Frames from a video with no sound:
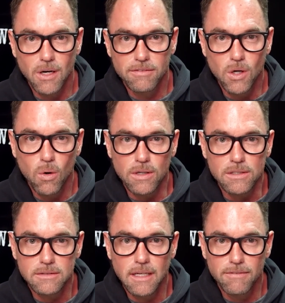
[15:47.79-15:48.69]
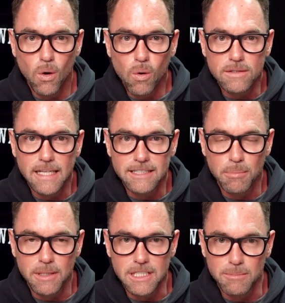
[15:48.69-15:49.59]
Of course that's a
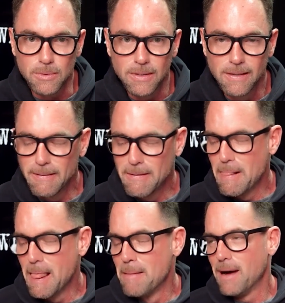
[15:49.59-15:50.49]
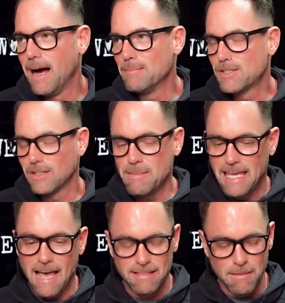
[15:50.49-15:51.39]
principle. So let
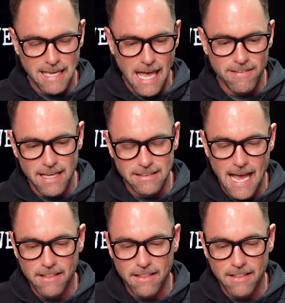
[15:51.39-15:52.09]
me caveat that.